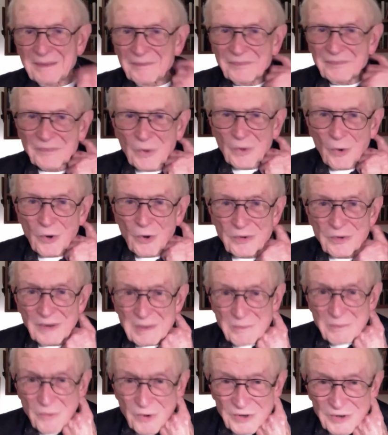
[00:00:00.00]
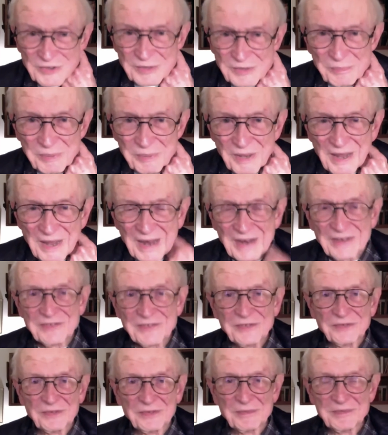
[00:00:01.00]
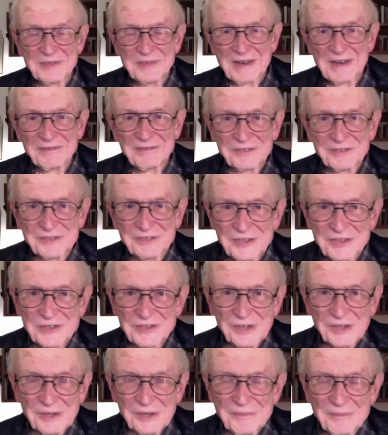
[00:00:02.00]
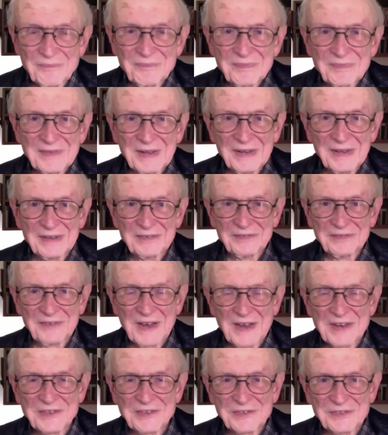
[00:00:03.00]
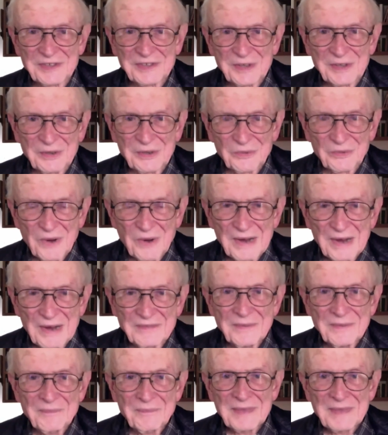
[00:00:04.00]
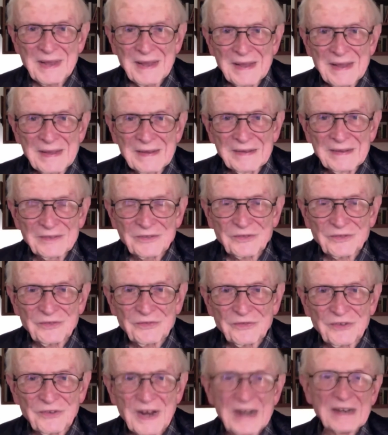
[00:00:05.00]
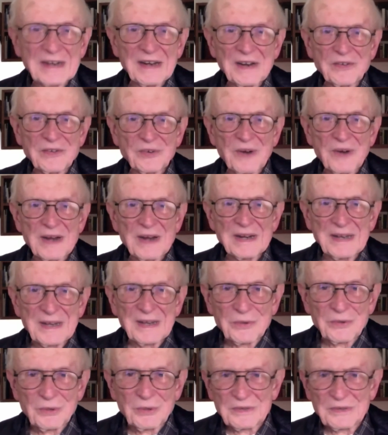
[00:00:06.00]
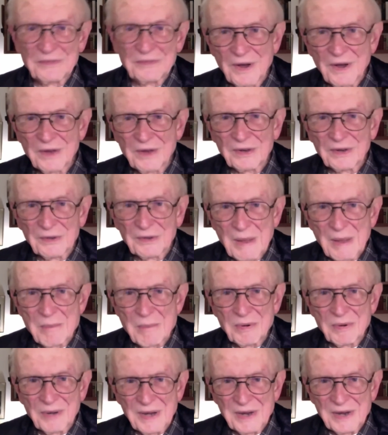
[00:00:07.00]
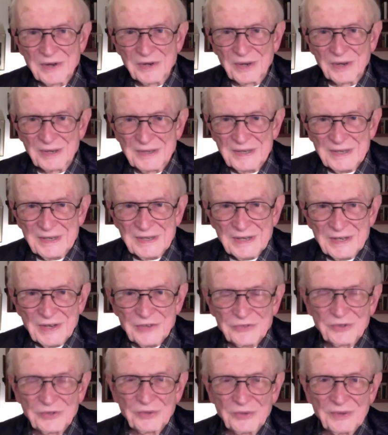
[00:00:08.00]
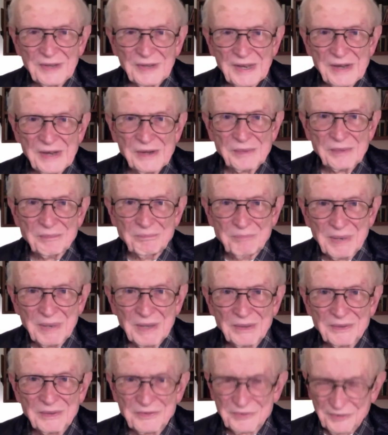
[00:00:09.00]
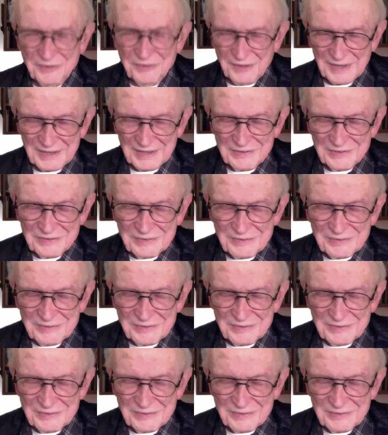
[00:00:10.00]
ordering more supplies from San Francisco as fast as it could arrive, frantically trying to get hold of all the lumber he could so that he could build things,